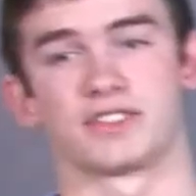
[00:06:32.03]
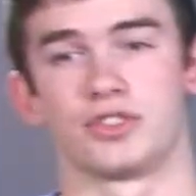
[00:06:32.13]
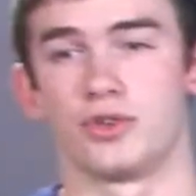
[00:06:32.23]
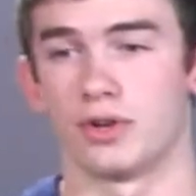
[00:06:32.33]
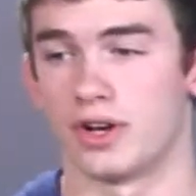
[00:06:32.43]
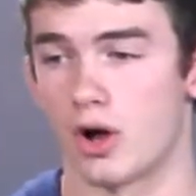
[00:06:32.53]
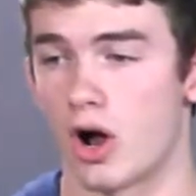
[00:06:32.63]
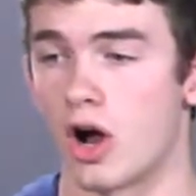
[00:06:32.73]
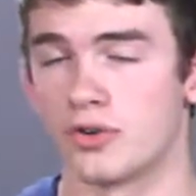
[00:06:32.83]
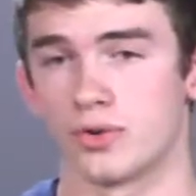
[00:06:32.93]
executed
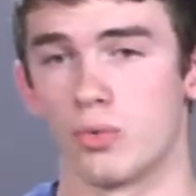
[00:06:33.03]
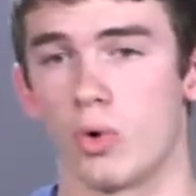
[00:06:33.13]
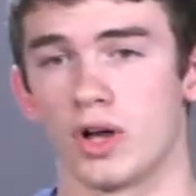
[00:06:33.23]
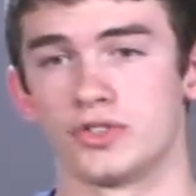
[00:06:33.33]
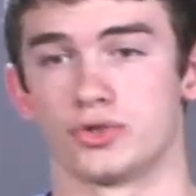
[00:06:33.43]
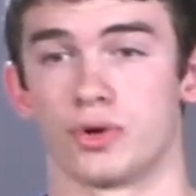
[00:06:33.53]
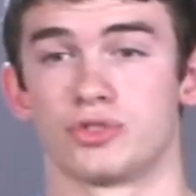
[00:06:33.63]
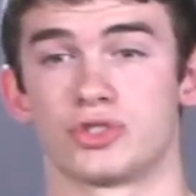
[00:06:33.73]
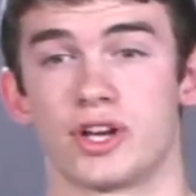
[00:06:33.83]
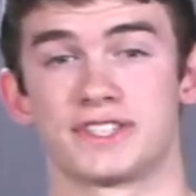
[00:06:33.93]
101 drone
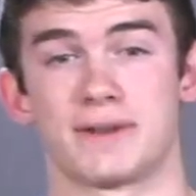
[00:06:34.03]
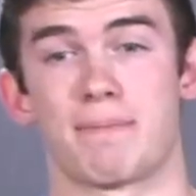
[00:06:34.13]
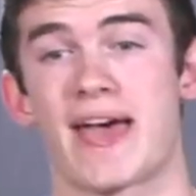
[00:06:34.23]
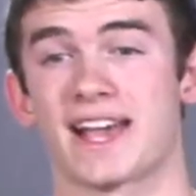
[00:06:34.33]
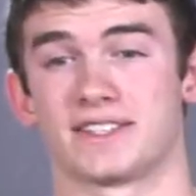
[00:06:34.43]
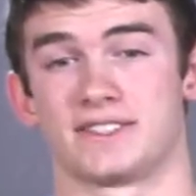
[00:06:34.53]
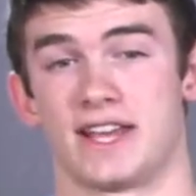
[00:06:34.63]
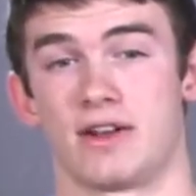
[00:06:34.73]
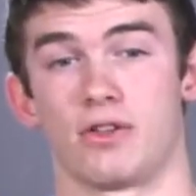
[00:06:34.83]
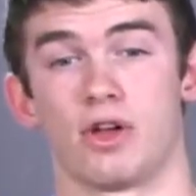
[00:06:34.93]
strikes in
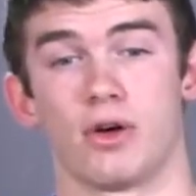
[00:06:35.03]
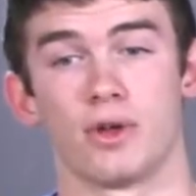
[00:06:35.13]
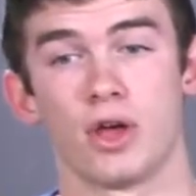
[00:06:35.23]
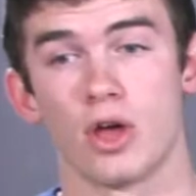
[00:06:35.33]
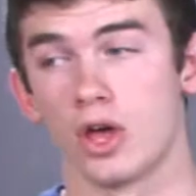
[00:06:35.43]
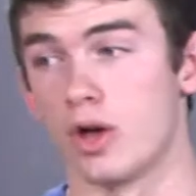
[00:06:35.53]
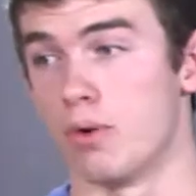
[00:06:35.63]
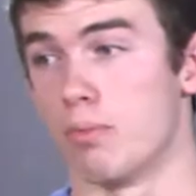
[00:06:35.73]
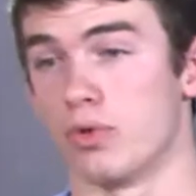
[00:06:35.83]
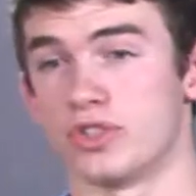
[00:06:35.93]
Pakistan alone,
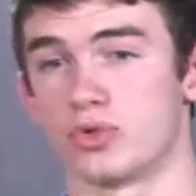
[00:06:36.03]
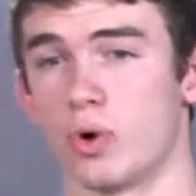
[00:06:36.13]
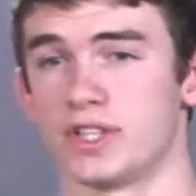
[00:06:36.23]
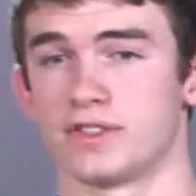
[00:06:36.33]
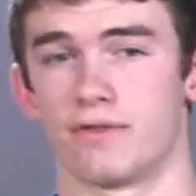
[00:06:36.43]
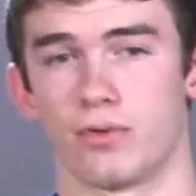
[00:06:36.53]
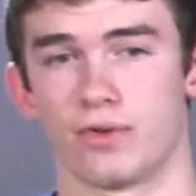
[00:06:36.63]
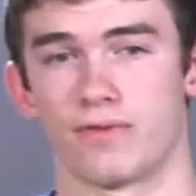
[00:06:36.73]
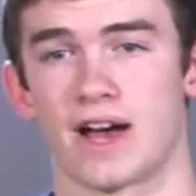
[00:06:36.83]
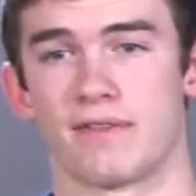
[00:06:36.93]
more than twice the
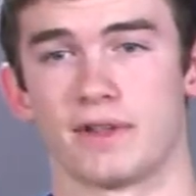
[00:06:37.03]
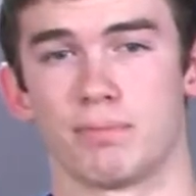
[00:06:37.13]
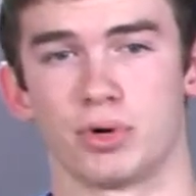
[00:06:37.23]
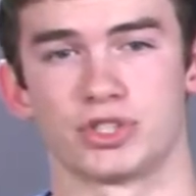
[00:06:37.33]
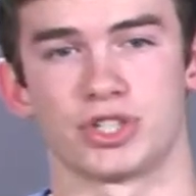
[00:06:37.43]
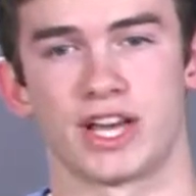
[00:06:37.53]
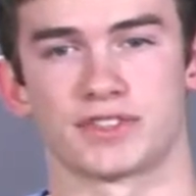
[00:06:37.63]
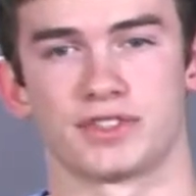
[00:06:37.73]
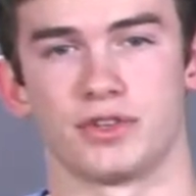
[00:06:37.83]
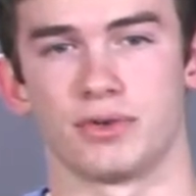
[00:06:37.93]
45 that Bush
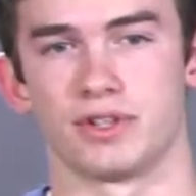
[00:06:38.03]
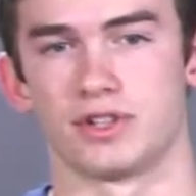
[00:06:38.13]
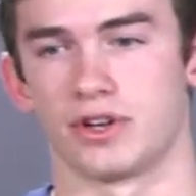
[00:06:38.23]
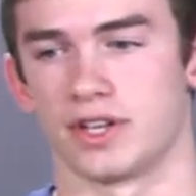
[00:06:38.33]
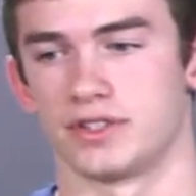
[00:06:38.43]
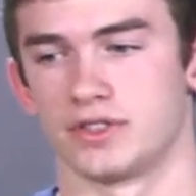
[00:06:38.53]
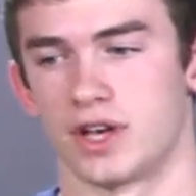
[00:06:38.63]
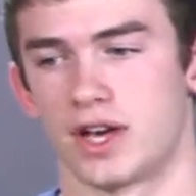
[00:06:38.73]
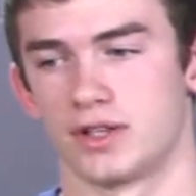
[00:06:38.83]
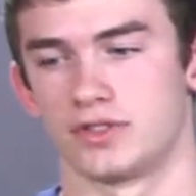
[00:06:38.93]
executed during his
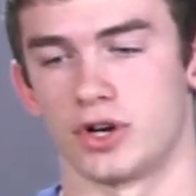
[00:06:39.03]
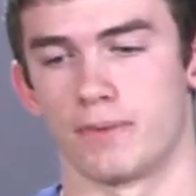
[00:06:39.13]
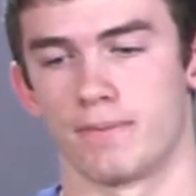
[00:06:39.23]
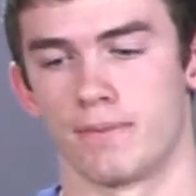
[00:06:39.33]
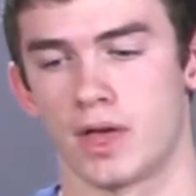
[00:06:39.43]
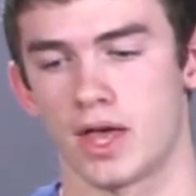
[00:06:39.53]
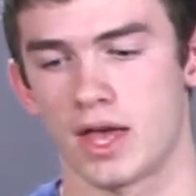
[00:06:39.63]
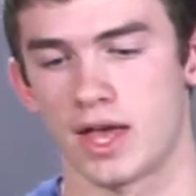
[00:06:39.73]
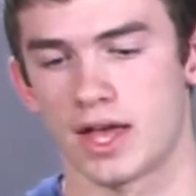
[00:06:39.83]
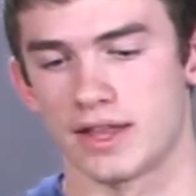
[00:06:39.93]
term.
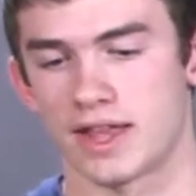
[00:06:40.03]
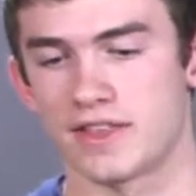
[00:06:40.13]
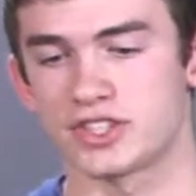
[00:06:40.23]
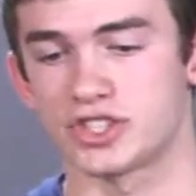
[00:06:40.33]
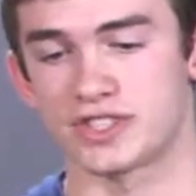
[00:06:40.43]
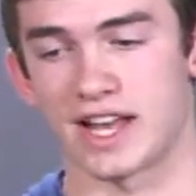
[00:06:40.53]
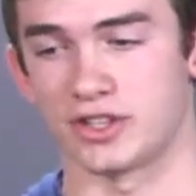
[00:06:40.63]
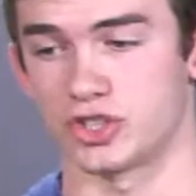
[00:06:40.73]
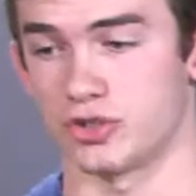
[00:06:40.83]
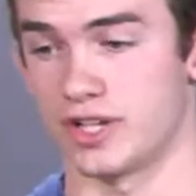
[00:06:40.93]
Now, this just
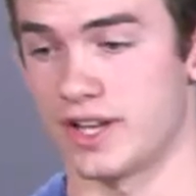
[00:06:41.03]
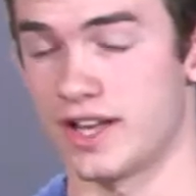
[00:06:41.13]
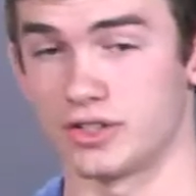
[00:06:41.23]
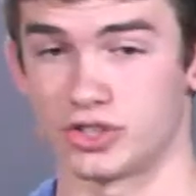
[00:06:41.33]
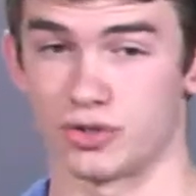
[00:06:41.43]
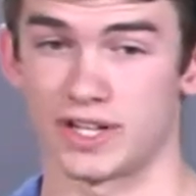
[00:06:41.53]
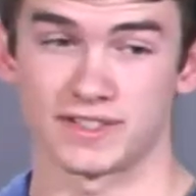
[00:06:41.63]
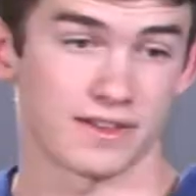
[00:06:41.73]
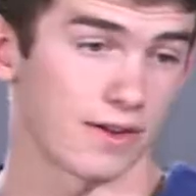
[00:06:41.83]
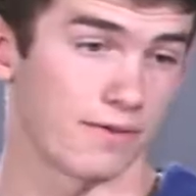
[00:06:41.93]

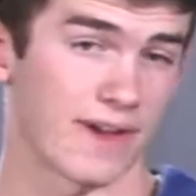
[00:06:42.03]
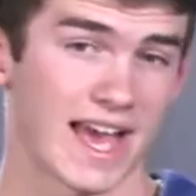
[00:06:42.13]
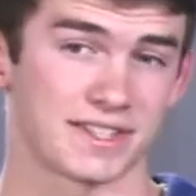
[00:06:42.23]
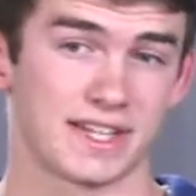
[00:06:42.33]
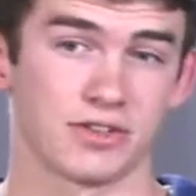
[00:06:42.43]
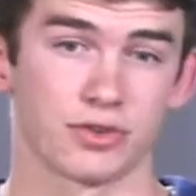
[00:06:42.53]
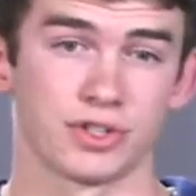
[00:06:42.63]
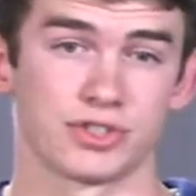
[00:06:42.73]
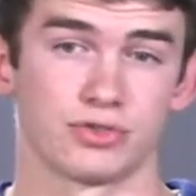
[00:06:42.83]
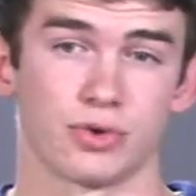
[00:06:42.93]
illustrates the vast
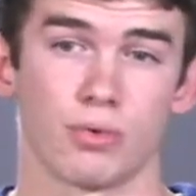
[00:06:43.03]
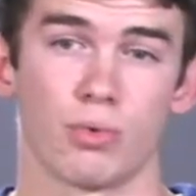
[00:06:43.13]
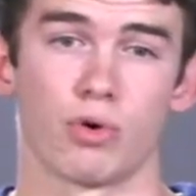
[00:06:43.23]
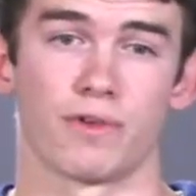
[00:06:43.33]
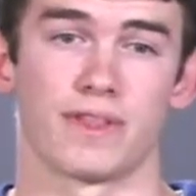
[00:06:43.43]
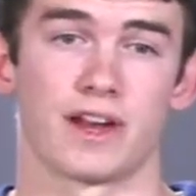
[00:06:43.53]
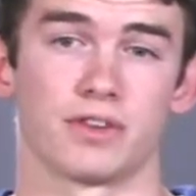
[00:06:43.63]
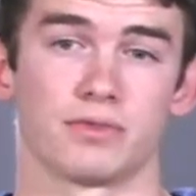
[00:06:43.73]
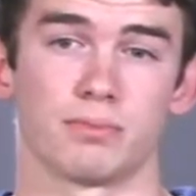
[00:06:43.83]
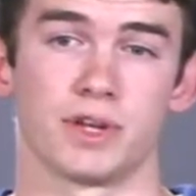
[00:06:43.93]
increase in drone warfare that
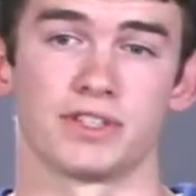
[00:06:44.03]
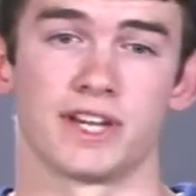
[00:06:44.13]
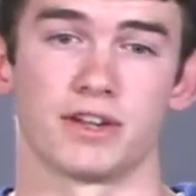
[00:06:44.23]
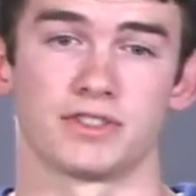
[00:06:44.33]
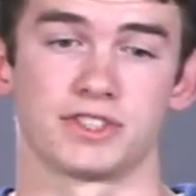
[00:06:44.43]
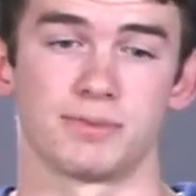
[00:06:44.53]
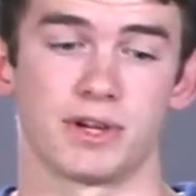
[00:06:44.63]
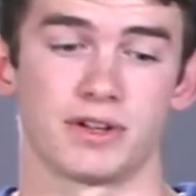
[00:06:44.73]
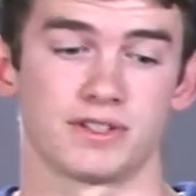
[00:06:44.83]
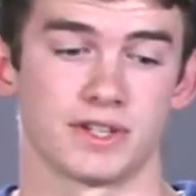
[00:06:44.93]
our military is
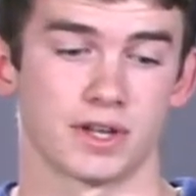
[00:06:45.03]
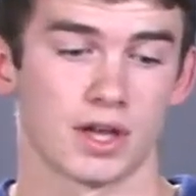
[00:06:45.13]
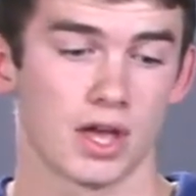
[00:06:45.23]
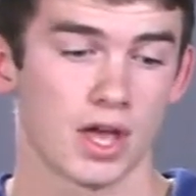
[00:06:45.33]
experiencing.